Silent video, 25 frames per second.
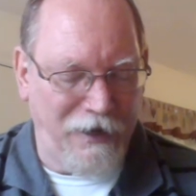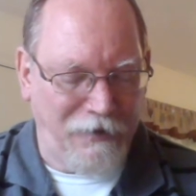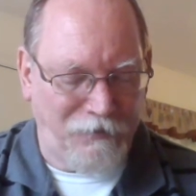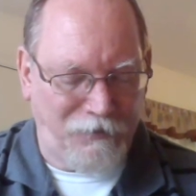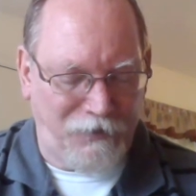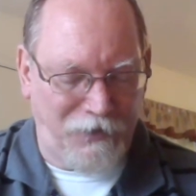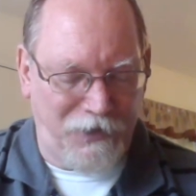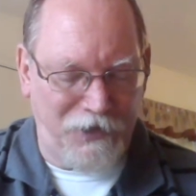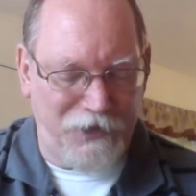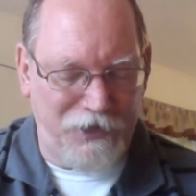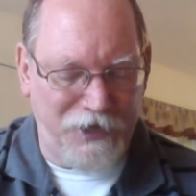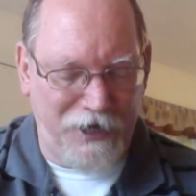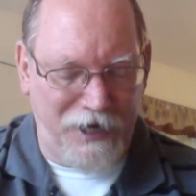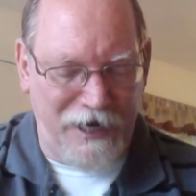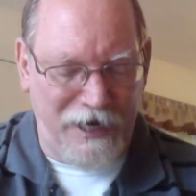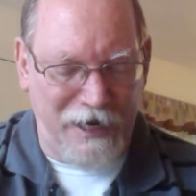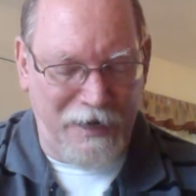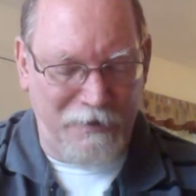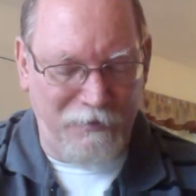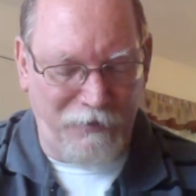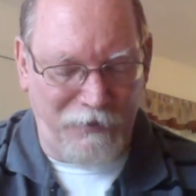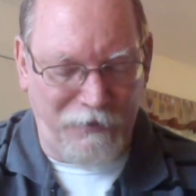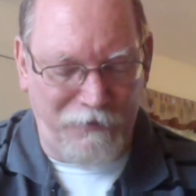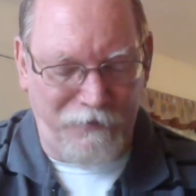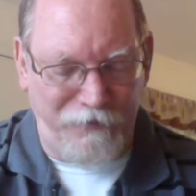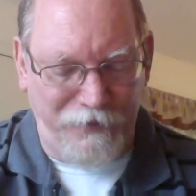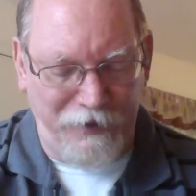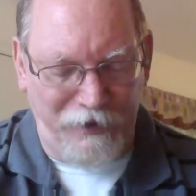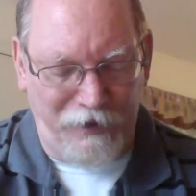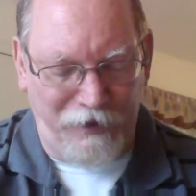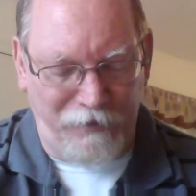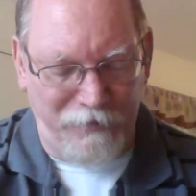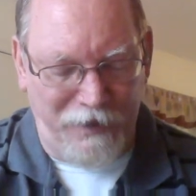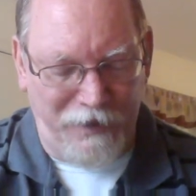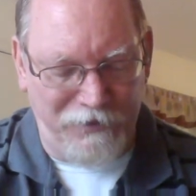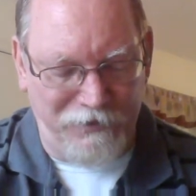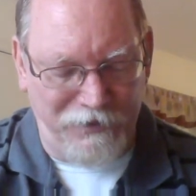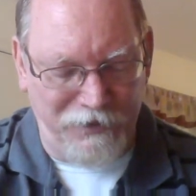For the time would fail
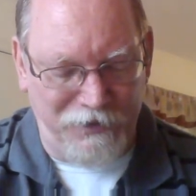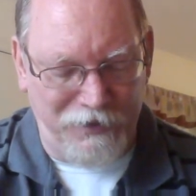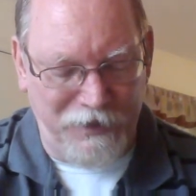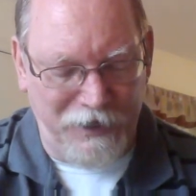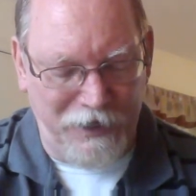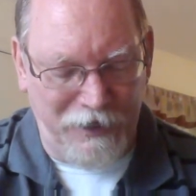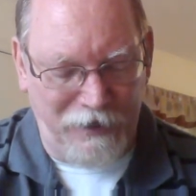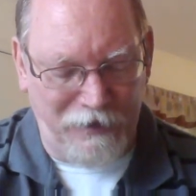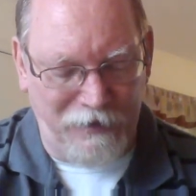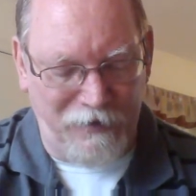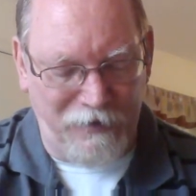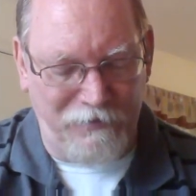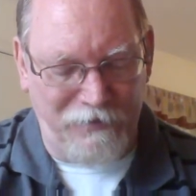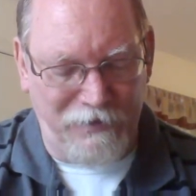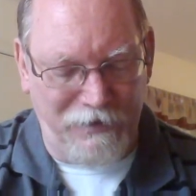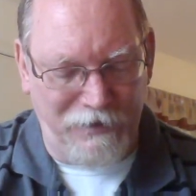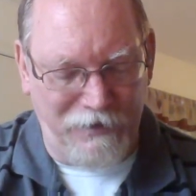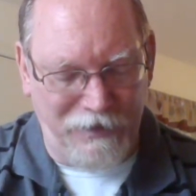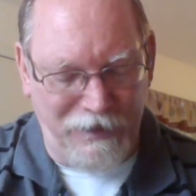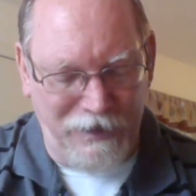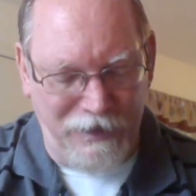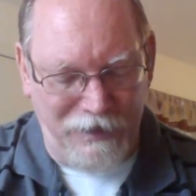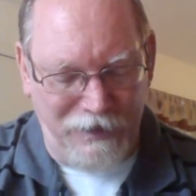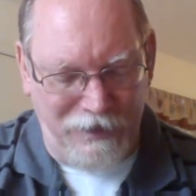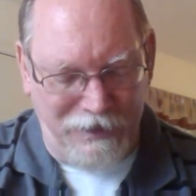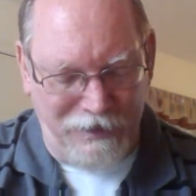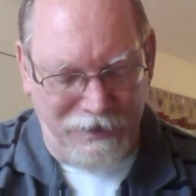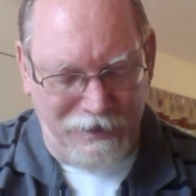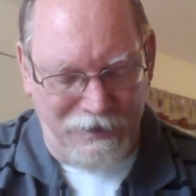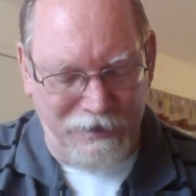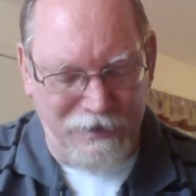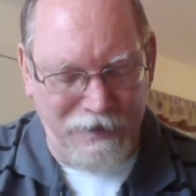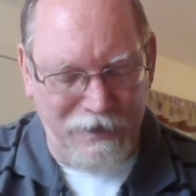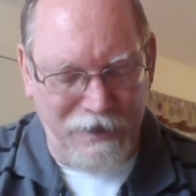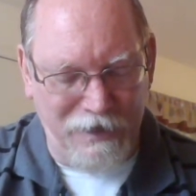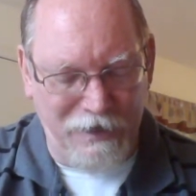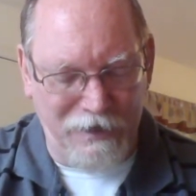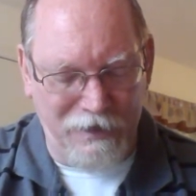me to tell of
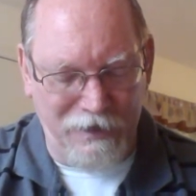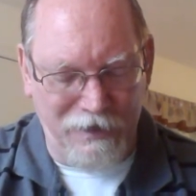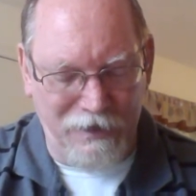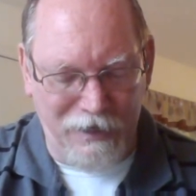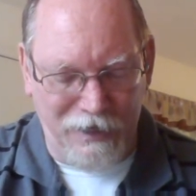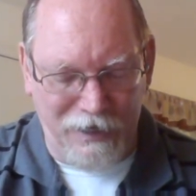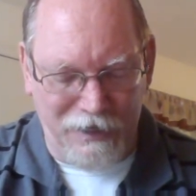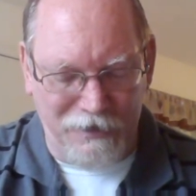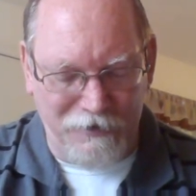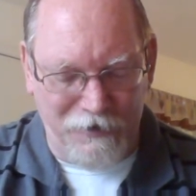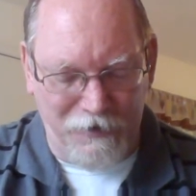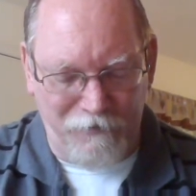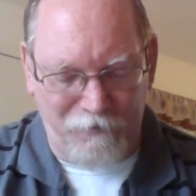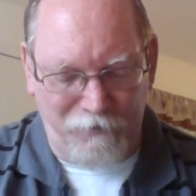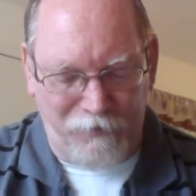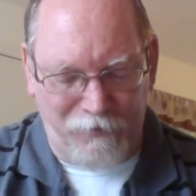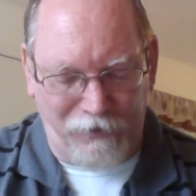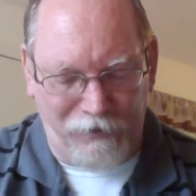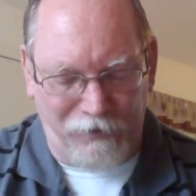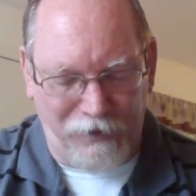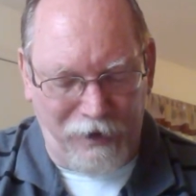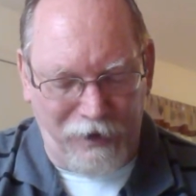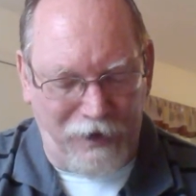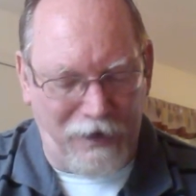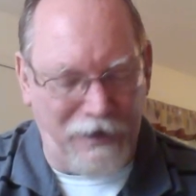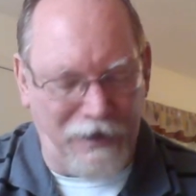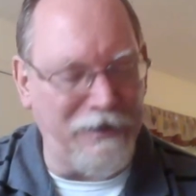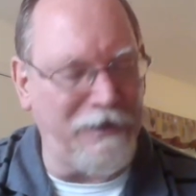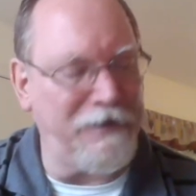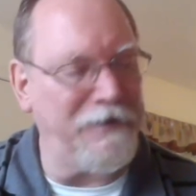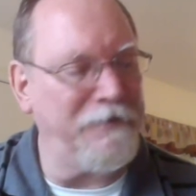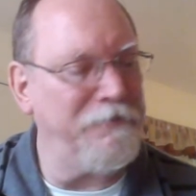Gideon and of Barak